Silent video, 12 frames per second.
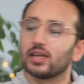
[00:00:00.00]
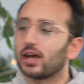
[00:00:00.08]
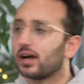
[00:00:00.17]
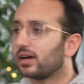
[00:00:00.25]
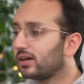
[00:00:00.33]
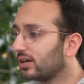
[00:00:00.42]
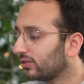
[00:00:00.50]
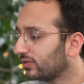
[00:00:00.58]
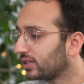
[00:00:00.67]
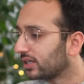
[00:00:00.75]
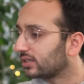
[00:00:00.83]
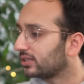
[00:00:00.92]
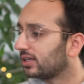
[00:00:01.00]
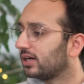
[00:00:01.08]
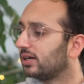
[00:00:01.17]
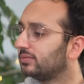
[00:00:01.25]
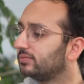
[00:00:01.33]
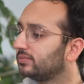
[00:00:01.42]
yeah. It often does.
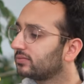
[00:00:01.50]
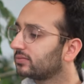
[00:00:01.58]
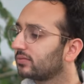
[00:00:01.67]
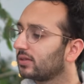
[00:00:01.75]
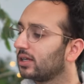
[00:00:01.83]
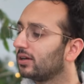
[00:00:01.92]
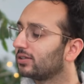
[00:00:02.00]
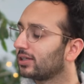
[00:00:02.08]
You know,